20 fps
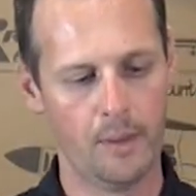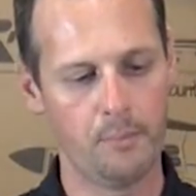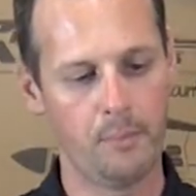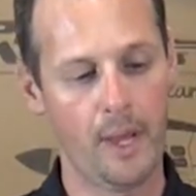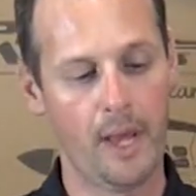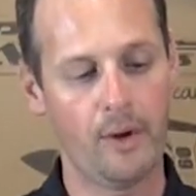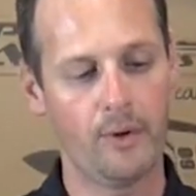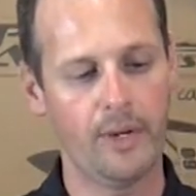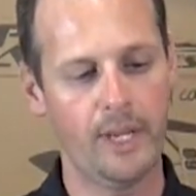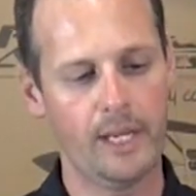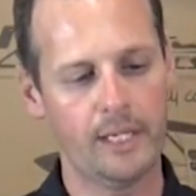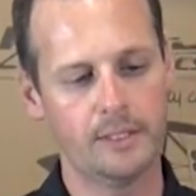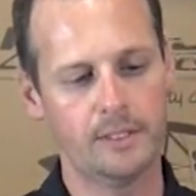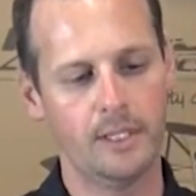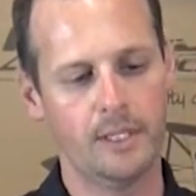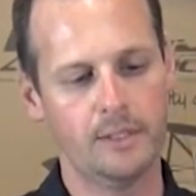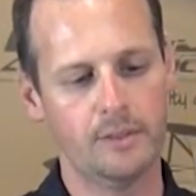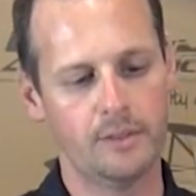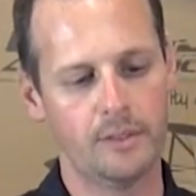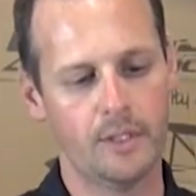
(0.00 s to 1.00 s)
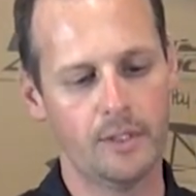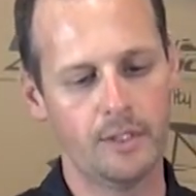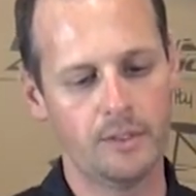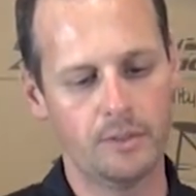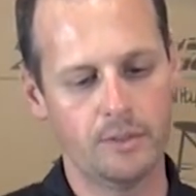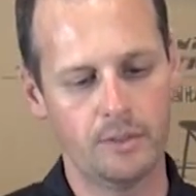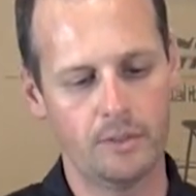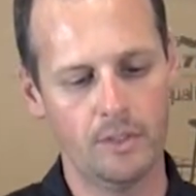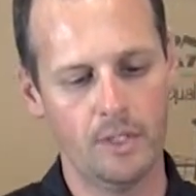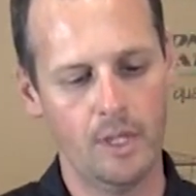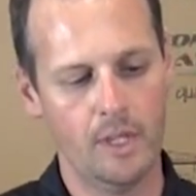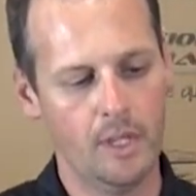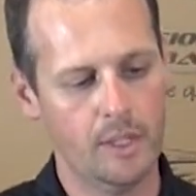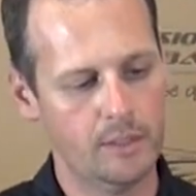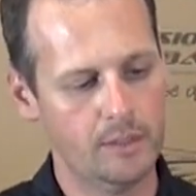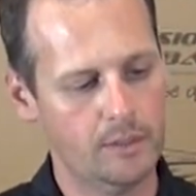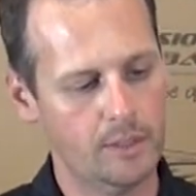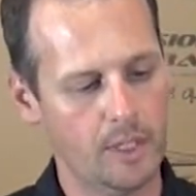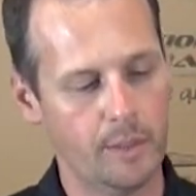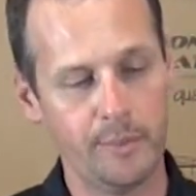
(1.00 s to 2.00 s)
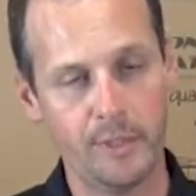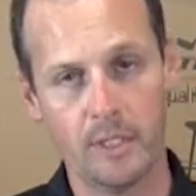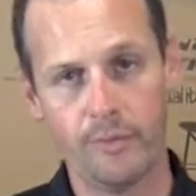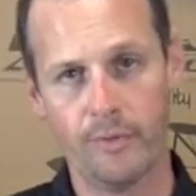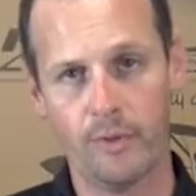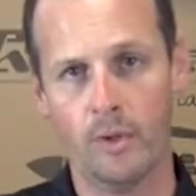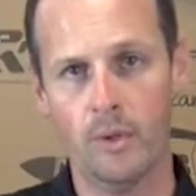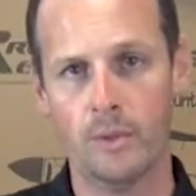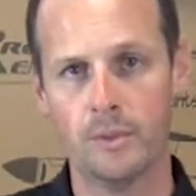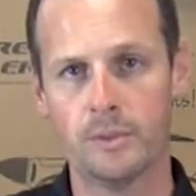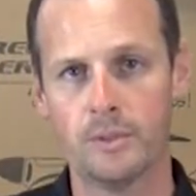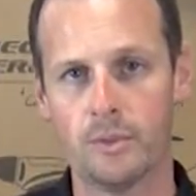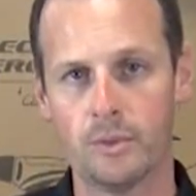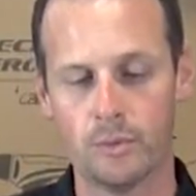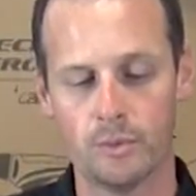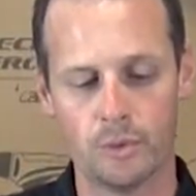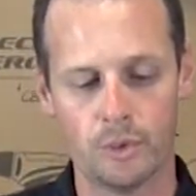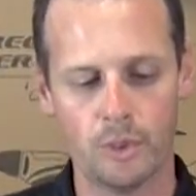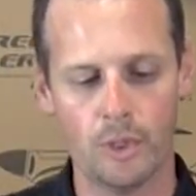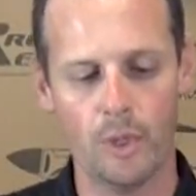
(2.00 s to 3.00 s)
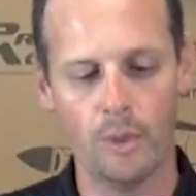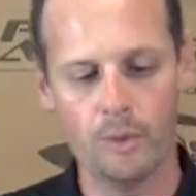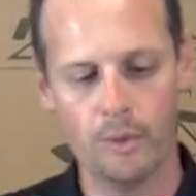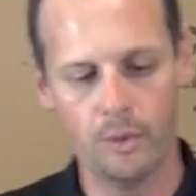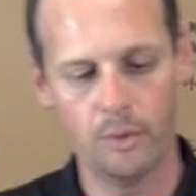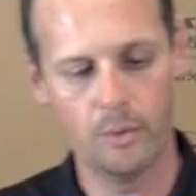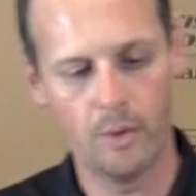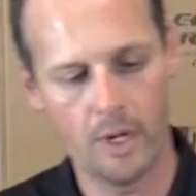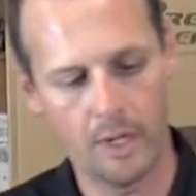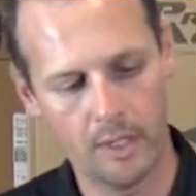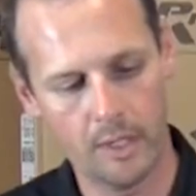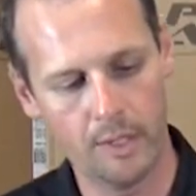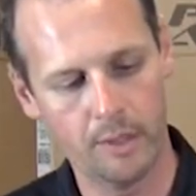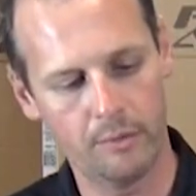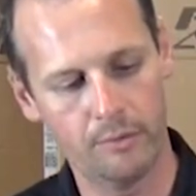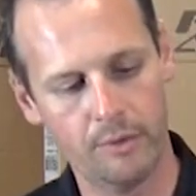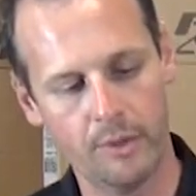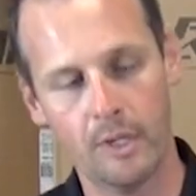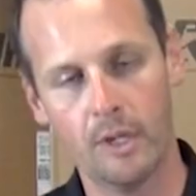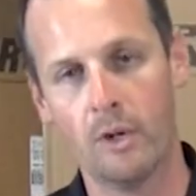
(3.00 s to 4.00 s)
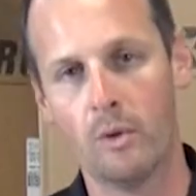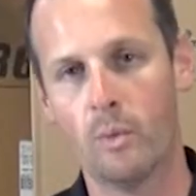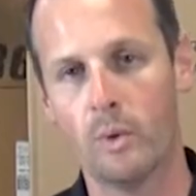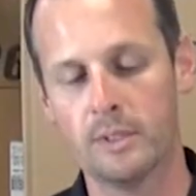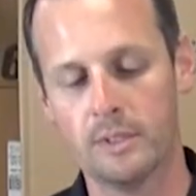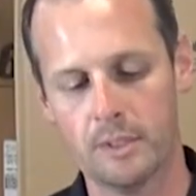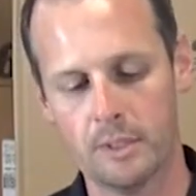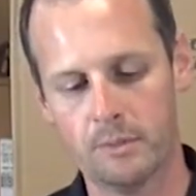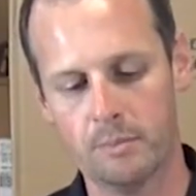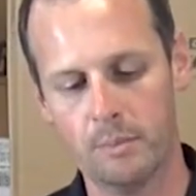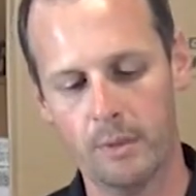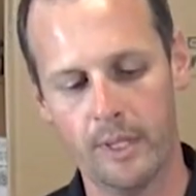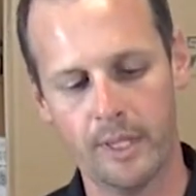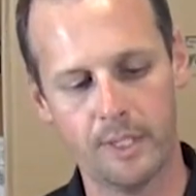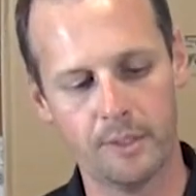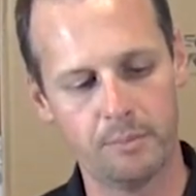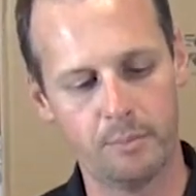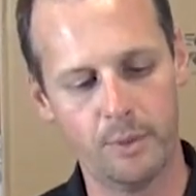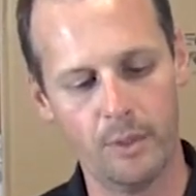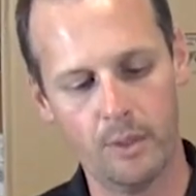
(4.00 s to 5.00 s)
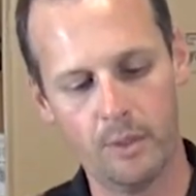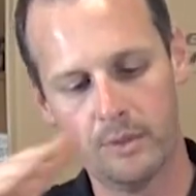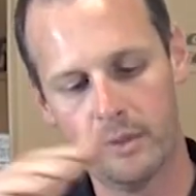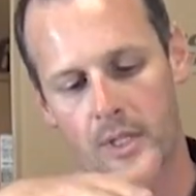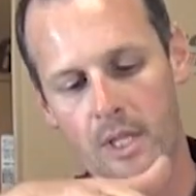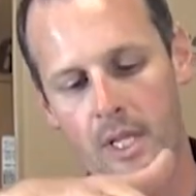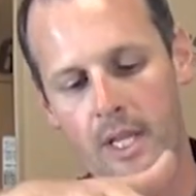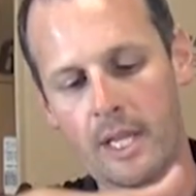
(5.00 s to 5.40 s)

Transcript: battery access. Now this is going to be difficult to show you on another video once this plane is built